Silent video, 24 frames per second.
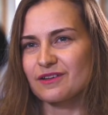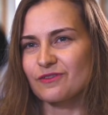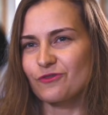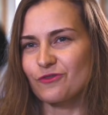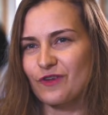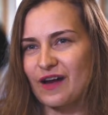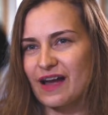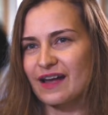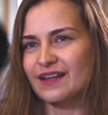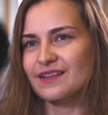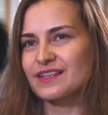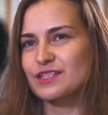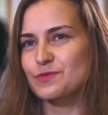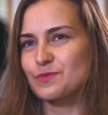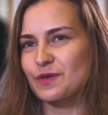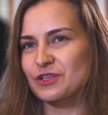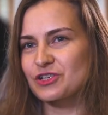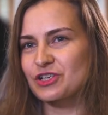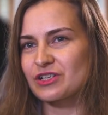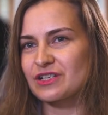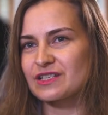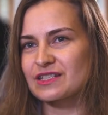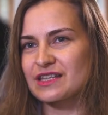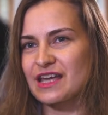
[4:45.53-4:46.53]
find the
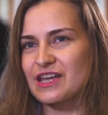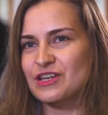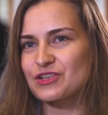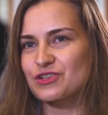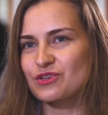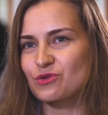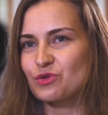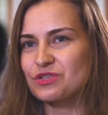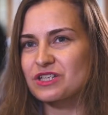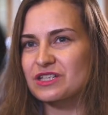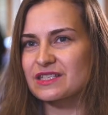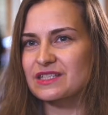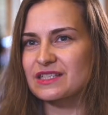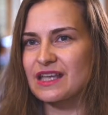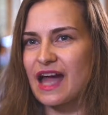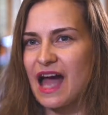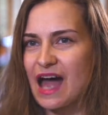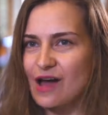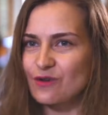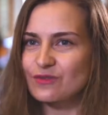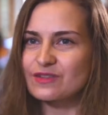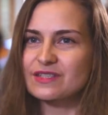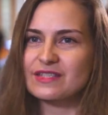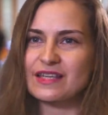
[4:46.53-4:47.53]
specialization which is
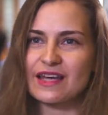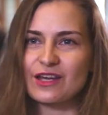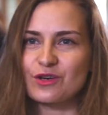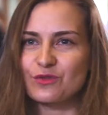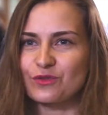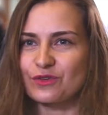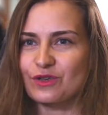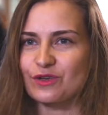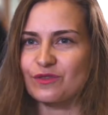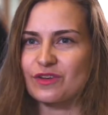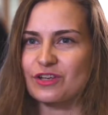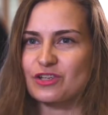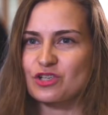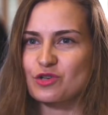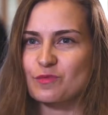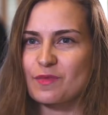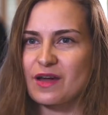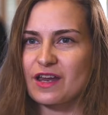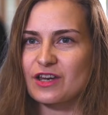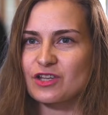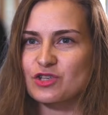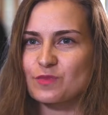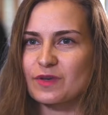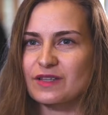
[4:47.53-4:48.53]
outside of innovation
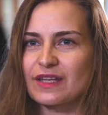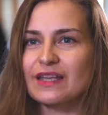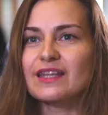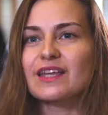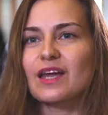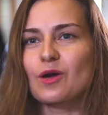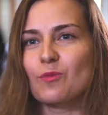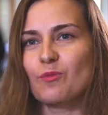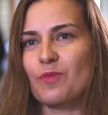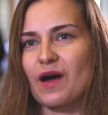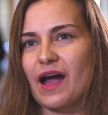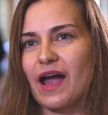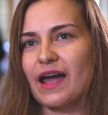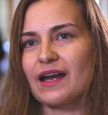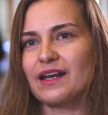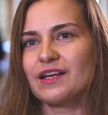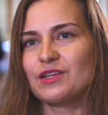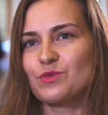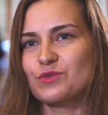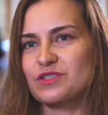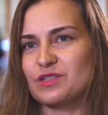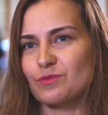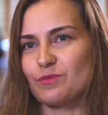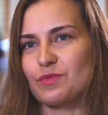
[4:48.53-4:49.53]
management and combine
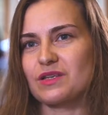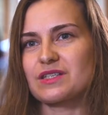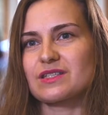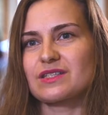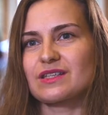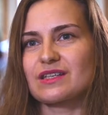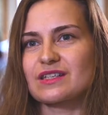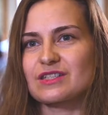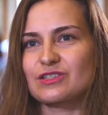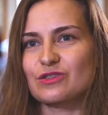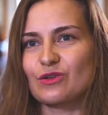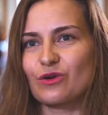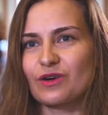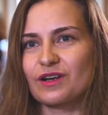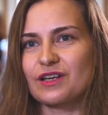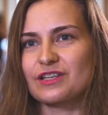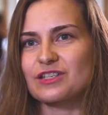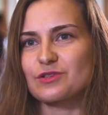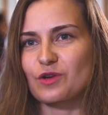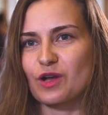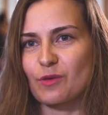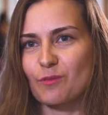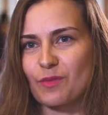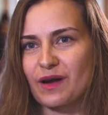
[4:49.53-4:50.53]
it with the business
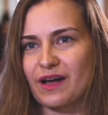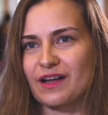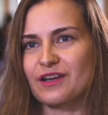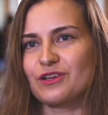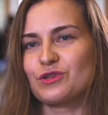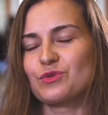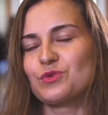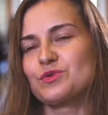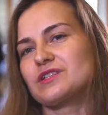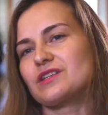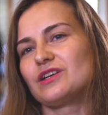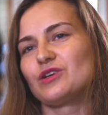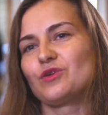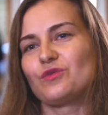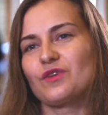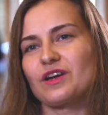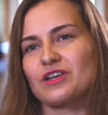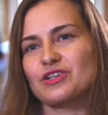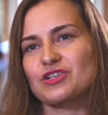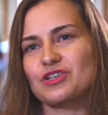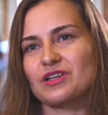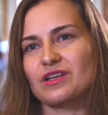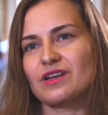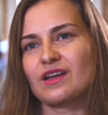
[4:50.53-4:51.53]
knowledge, combine it with the
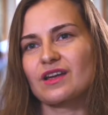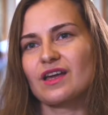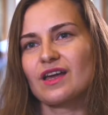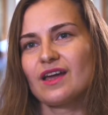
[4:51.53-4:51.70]
innovation